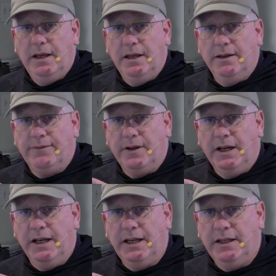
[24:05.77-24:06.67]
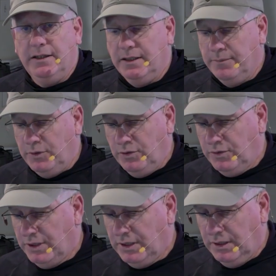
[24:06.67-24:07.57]
If I am
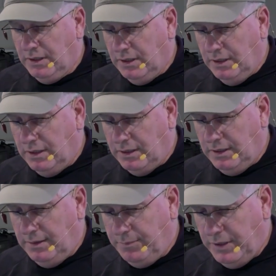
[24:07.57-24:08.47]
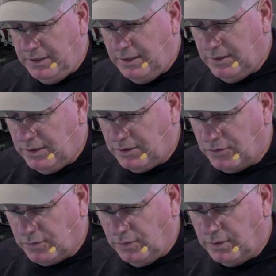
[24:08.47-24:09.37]
using the PTZ
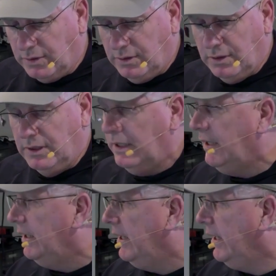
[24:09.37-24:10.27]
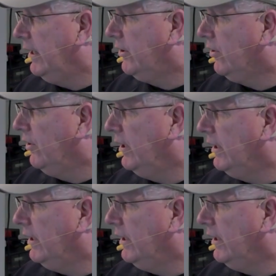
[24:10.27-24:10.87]
controller and I turn it